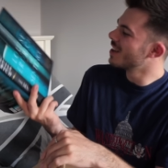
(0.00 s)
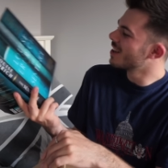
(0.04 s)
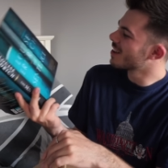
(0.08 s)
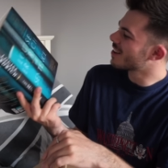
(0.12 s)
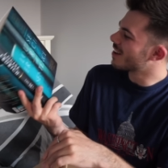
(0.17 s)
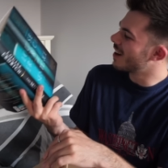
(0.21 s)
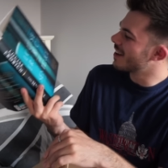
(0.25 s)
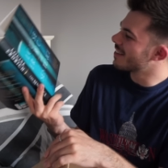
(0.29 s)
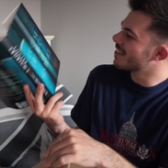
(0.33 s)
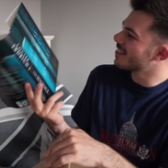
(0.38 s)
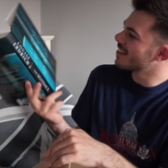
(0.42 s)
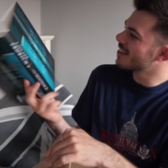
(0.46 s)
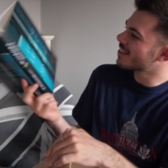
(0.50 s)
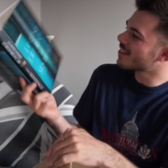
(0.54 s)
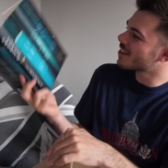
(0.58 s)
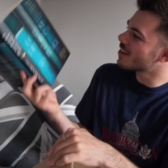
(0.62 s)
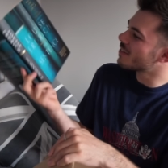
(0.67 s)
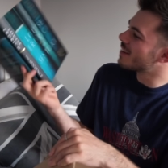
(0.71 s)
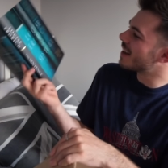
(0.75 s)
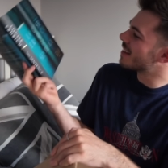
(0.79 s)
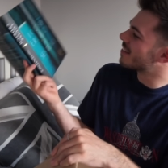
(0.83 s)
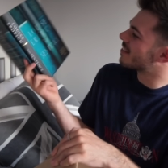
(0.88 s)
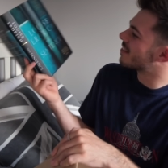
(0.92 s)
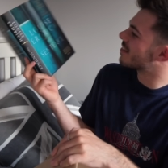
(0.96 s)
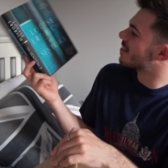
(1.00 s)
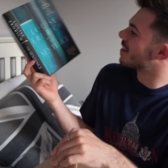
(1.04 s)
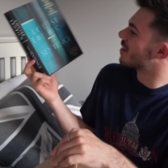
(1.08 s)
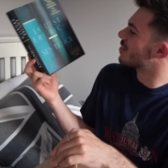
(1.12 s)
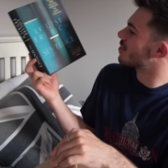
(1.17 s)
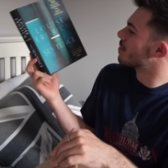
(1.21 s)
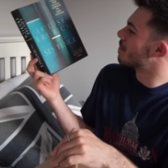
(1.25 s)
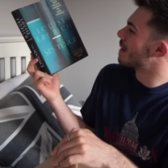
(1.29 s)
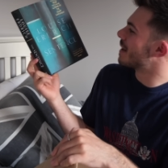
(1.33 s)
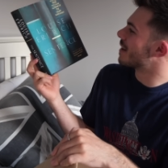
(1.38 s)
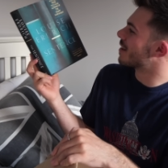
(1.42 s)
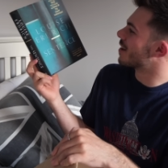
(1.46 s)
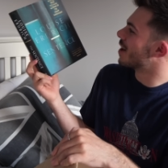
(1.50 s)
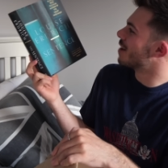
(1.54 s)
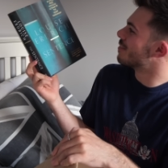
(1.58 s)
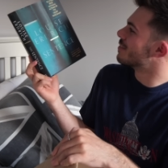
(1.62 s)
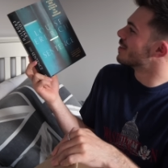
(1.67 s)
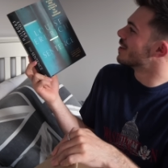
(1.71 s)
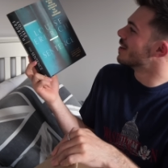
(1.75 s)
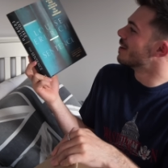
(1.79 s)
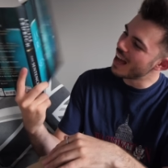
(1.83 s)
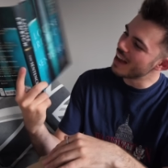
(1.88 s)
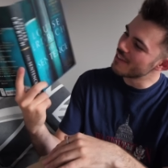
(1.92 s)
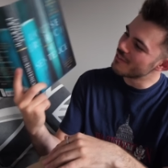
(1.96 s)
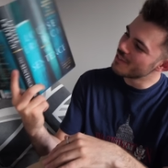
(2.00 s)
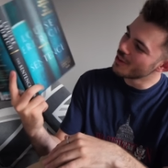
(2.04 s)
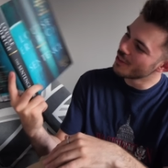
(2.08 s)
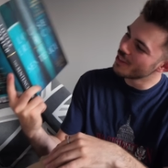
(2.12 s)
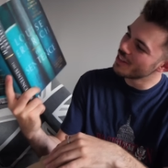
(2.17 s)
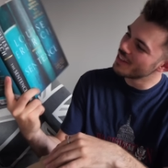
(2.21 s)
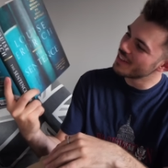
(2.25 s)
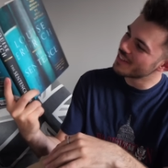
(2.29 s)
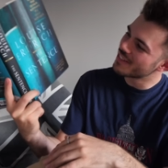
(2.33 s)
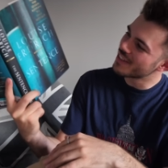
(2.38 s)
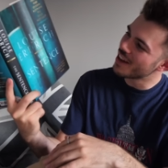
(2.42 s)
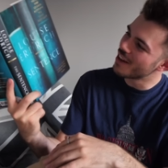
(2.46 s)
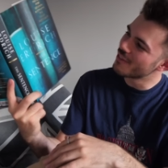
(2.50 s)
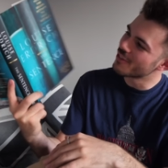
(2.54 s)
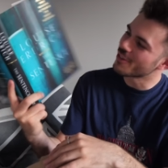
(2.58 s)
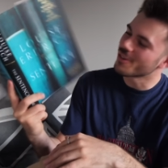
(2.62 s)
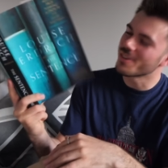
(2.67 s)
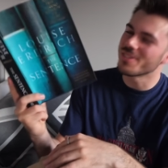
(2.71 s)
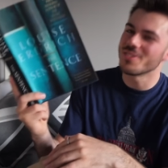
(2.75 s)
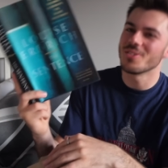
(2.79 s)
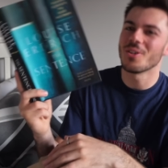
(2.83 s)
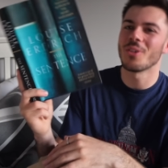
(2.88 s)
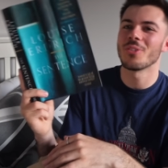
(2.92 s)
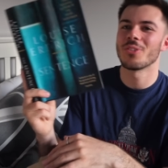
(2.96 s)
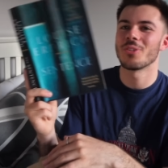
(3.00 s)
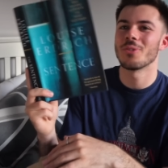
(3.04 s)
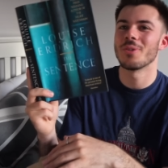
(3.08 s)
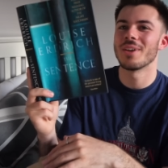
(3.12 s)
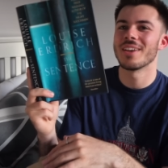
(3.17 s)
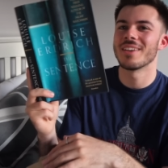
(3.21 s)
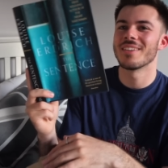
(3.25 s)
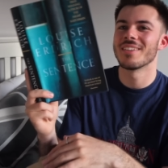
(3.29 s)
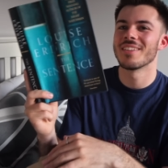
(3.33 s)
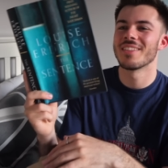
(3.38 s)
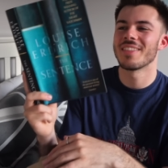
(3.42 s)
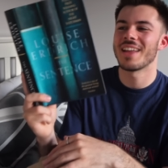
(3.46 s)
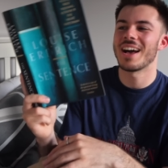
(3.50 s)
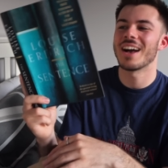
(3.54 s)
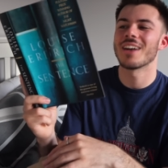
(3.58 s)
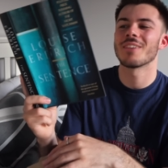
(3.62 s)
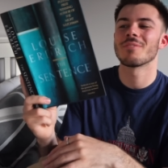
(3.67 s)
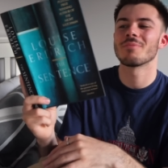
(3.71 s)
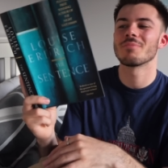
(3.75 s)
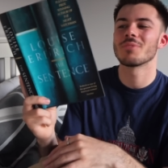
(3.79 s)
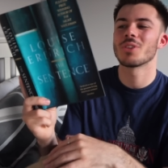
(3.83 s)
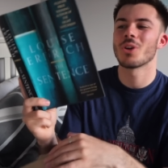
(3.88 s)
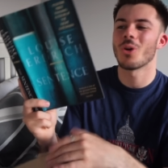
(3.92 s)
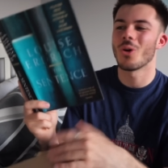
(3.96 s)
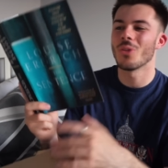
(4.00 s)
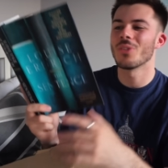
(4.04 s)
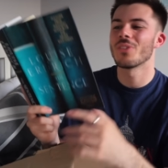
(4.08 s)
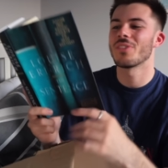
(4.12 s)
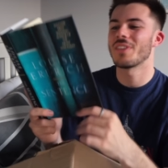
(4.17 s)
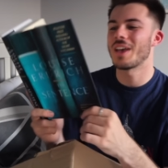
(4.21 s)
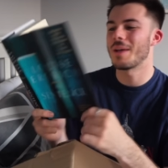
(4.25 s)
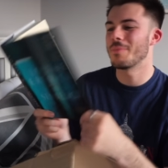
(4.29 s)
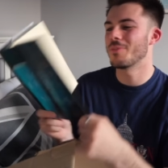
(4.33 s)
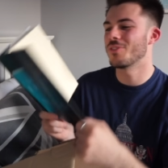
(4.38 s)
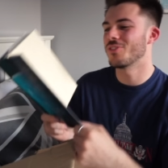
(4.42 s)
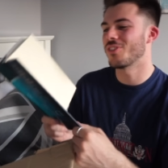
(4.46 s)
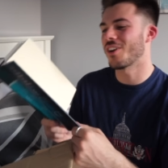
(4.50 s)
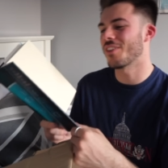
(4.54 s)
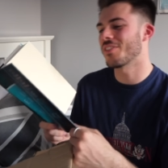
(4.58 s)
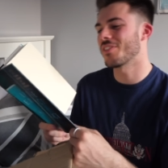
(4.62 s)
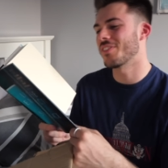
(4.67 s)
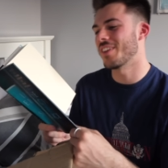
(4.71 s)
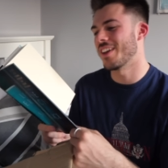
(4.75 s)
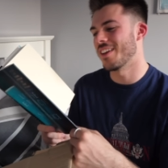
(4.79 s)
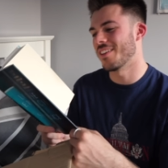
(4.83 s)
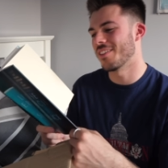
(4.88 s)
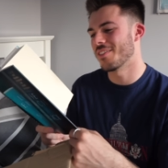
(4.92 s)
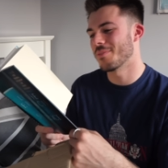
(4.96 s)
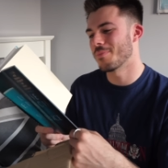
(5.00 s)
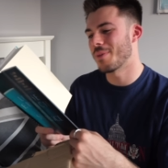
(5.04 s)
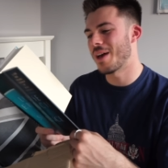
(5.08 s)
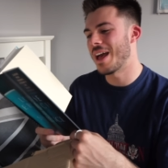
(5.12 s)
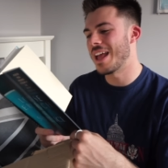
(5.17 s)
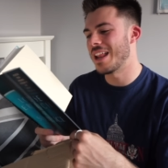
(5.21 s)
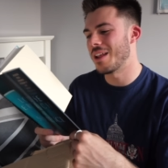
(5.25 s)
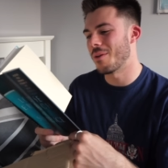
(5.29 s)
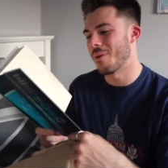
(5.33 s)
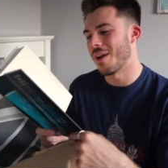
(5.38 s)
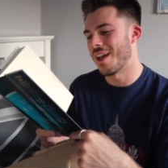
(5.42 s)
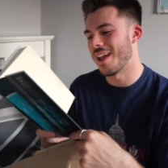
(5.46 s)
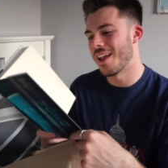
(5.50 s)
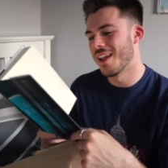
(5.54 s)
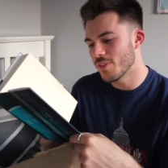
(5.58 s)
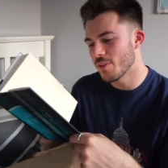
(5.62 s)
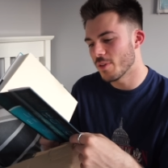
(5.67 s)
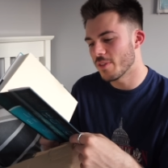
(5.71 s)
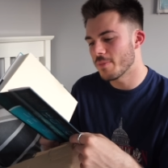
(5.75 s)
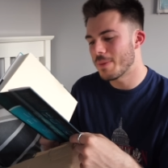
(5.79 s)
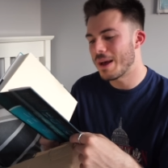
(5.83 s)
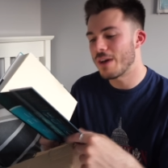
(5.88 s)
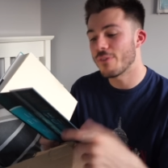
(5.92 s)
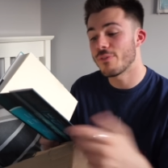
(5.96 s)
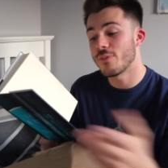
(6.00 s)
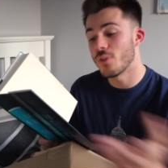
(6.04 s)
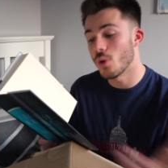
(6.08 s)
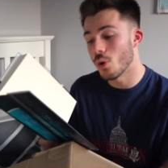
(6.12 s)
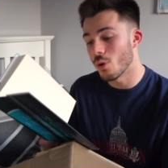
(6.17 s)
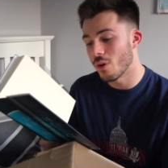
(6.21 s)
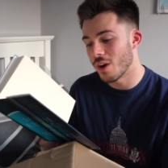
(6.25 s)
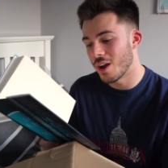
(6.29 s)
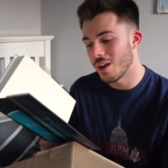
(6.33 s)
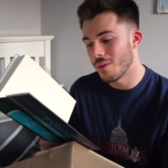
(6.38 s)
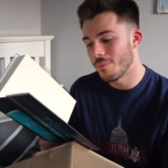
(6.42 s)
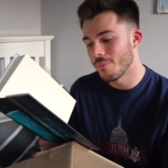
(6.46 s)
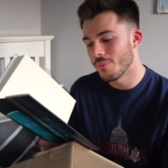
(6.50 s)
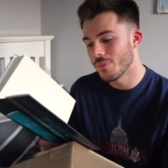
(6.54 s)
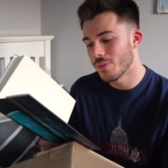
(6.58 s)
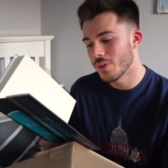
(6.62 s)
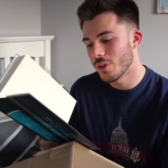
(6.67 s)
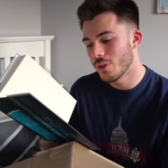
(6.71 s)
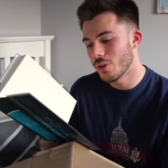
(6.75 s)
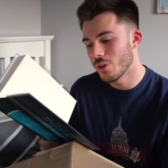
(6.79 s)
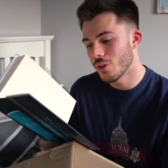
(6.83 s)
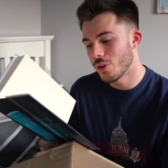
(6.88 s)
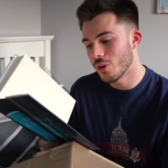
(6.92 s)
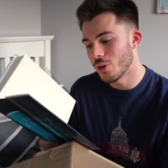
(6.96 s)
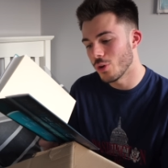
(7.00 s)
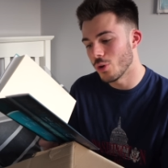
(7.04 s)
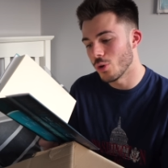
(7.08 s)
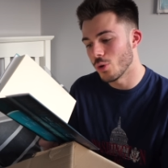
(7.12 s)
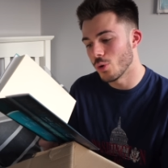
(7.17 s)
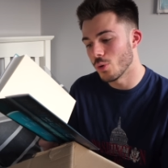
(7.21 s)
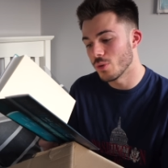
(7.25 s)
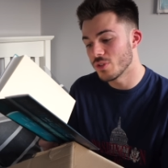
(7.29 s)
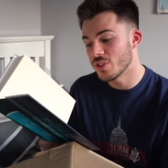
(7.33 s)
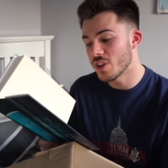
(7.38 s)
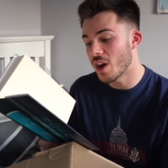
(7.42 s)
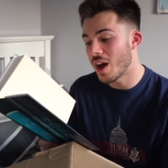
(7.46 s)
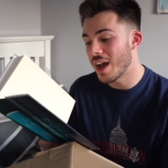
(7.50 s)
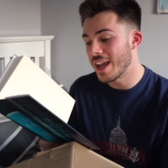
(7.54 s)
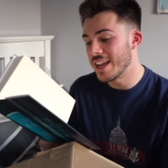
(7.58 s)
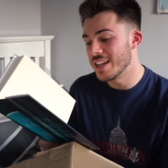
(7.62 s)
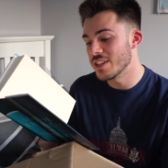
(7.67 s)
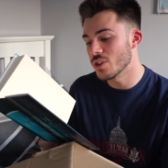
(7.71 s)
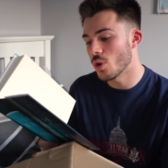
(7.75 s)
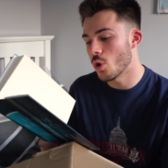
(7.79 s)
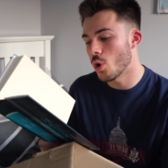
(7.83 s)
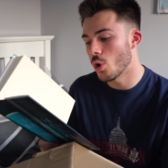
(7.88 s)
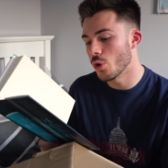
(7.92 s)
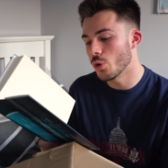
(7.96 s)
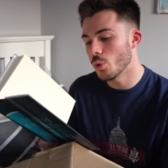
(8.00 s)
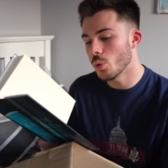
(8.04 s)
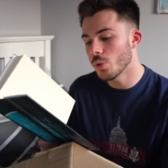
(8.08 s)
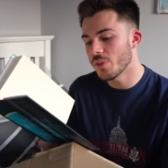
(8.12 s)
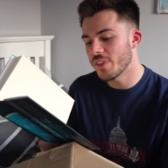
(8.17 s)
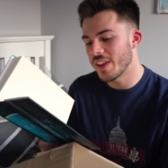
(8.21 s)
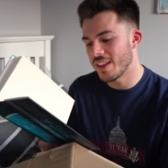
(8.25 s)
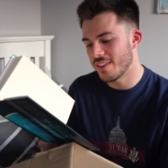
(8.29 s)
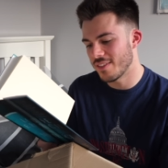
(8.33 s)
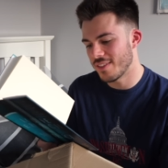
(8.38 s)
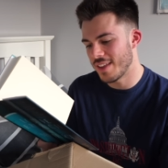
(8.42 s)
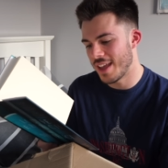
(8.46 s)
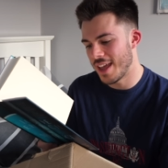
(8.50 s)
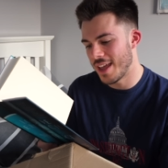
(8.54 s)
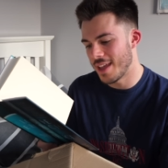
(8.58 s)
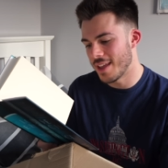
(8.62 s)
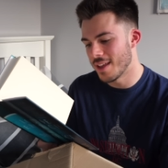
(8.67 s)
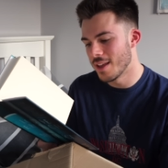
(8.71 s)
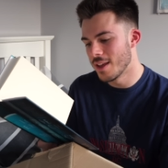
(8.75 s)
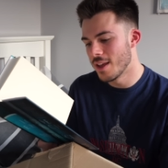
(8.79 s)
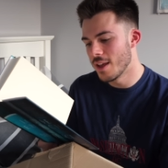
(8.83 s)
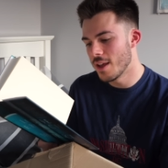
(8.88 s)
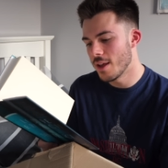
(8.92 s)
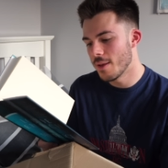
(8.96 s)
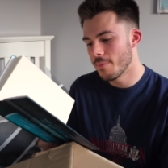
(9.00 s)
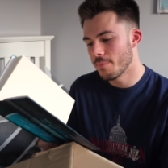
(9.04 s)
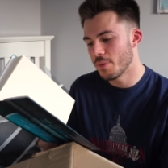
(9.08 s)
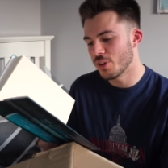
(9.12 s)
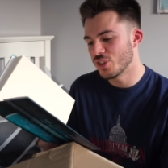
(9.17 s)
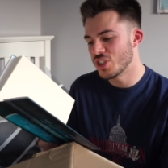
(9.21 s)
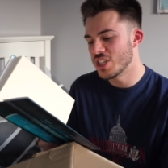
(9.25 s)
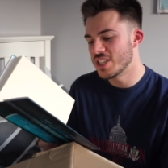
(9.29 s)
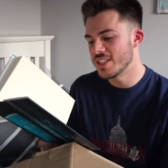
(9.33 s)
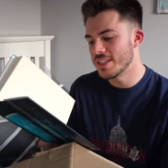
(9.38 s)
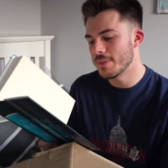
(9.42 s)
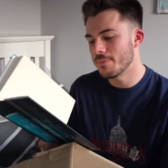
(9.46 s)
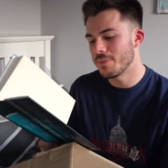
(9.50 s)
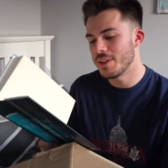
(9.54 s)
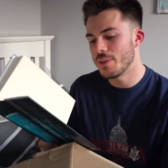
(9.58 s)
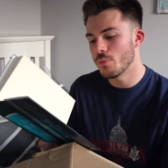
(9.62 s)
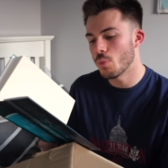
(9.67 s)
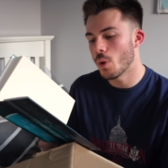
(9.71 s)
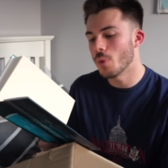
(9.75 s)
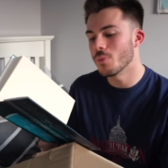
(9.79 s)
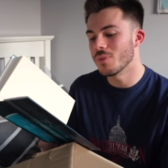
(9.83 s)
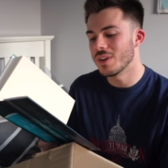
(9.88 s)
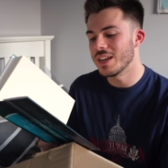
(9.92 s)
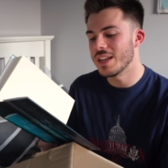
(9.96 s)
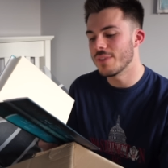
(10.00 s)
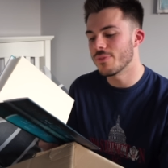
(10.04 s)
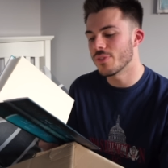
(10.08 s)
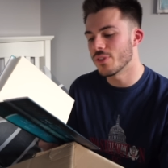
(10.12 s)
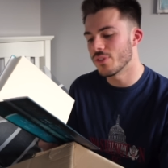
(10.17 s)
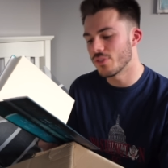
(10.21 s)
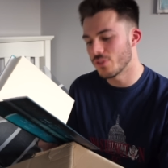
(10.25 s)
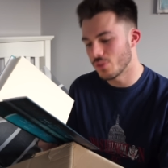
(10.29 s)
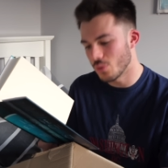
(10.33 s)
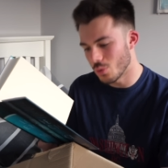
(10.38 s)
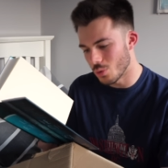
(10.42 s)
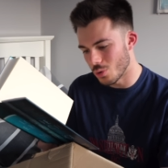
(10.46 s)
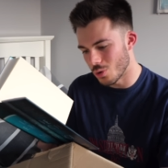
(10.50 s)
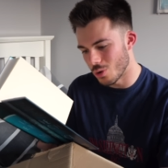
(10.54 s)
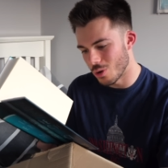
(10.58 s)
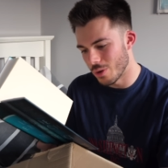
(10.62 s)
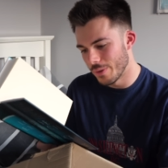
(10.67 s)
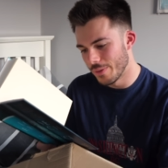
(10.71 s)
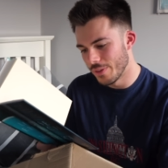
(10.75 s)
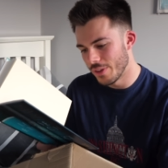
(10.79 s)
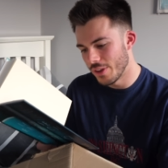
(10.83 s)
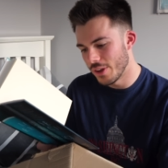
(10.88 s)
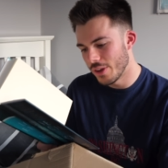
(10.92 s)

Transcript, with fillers: Guys, this could have had such a better cover. I feel that this cover is not doing that concept justice. But anyway, so it's about Flora, who died on All Saints Day, but she simply won't leave the store.